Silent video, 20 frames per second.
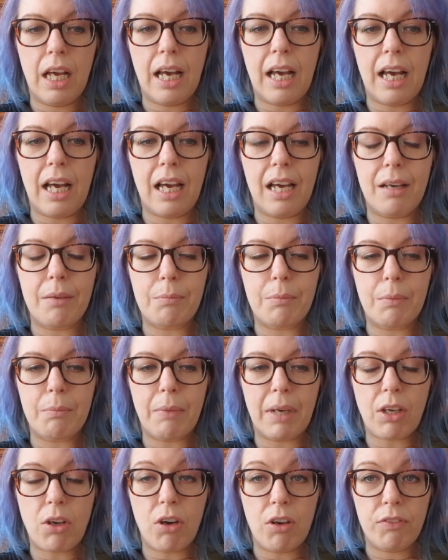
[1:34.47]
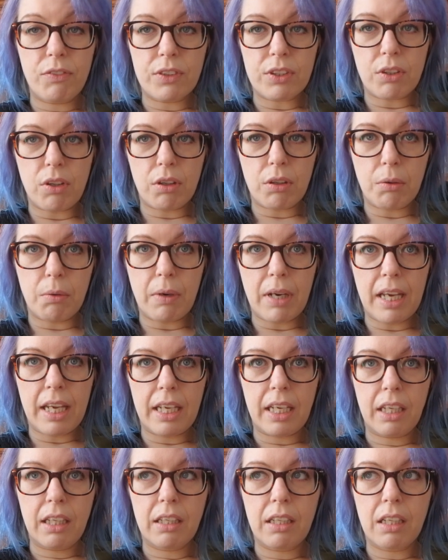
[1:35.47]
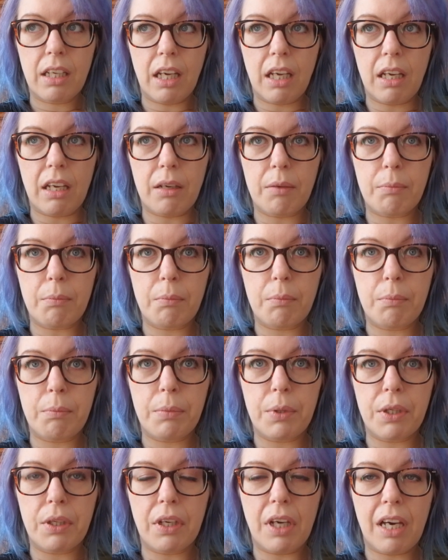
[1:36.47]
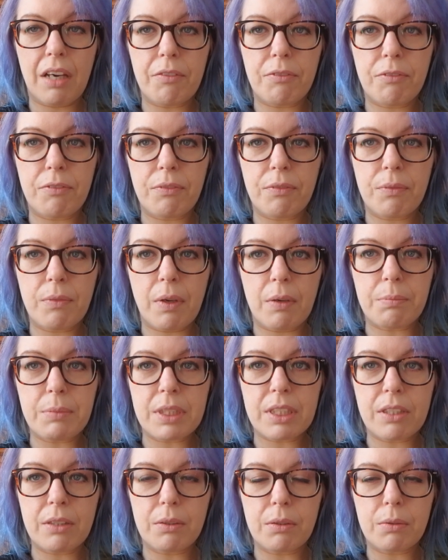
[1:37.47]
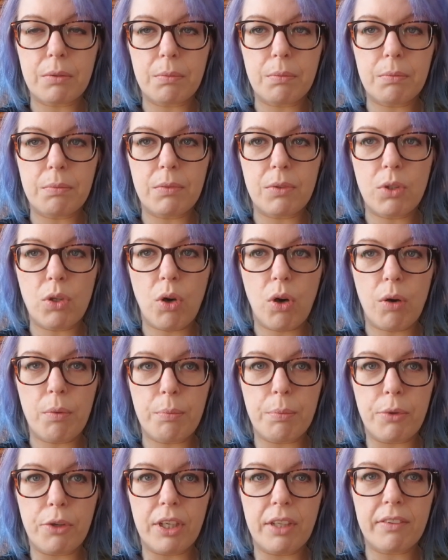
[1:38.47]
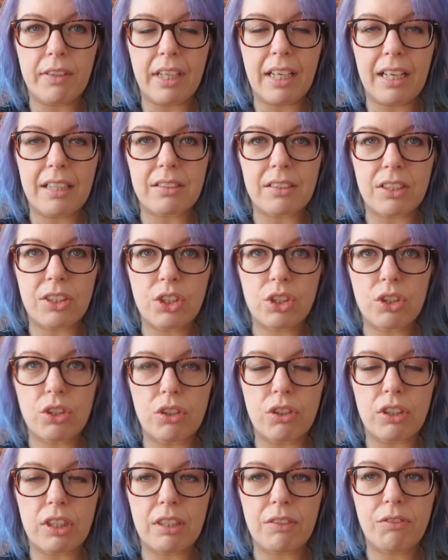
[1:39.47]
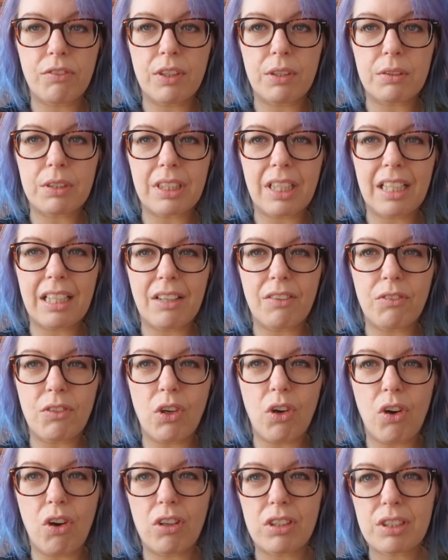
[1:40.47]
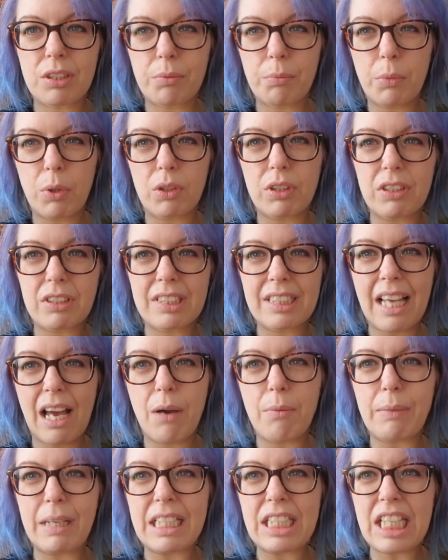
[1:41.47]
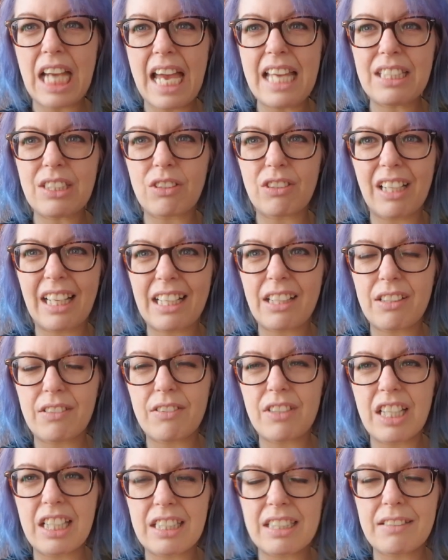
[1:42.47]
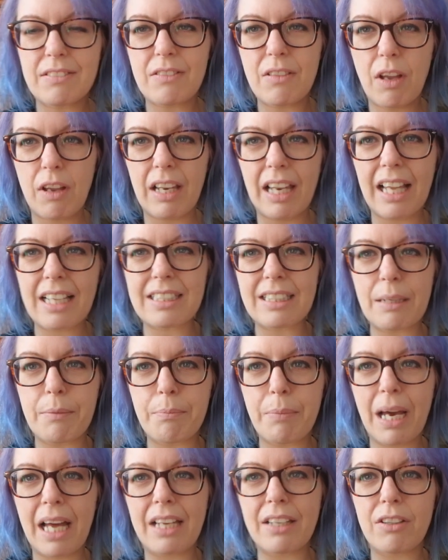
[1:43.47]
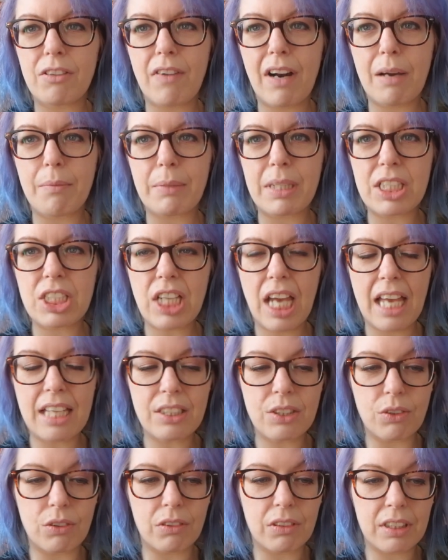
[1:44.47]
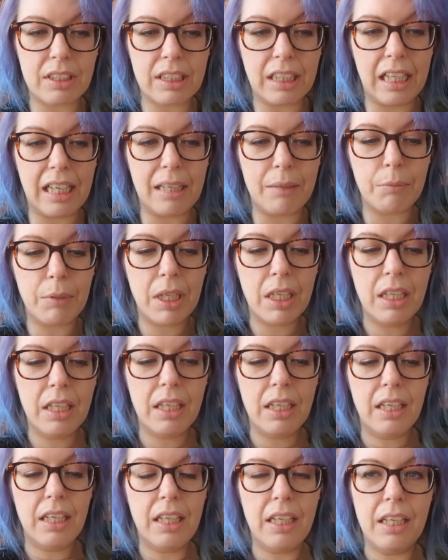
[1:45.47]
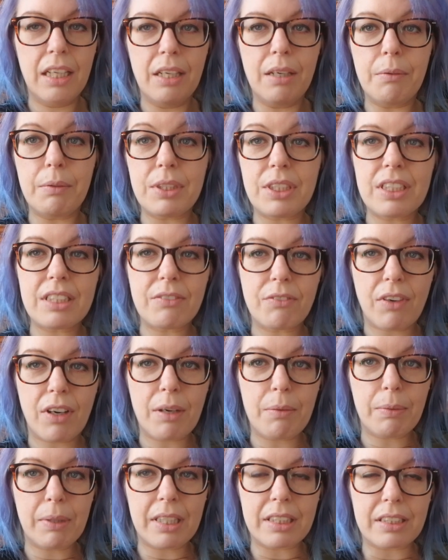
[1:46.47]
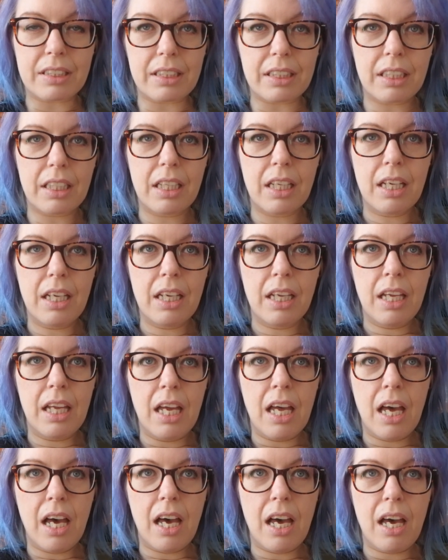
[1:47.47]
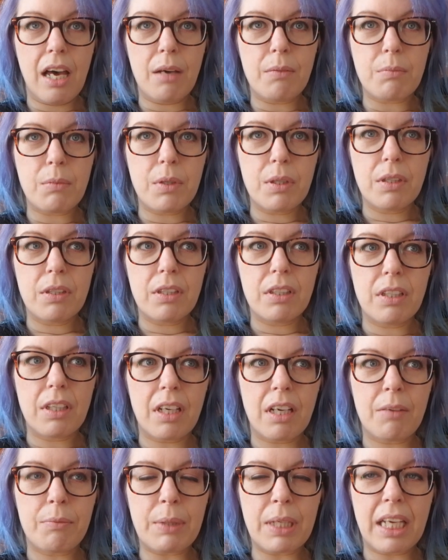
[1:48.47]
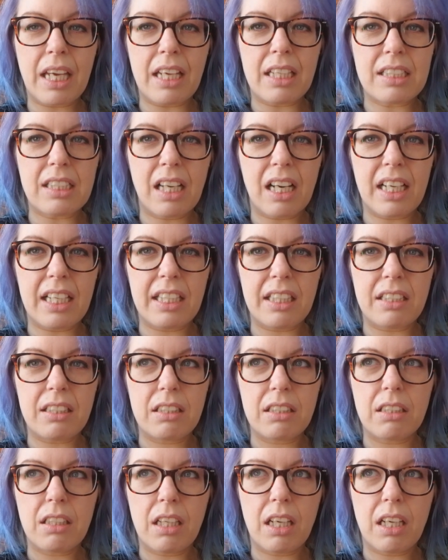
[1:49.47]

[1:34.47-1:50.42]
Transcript: My cough has gone away, but I'm still not breathing as I should. It feels like I've got someone sat on my chest, or like an elastic band around my chest all the time, which isn't very pleasant. I've been getting tired.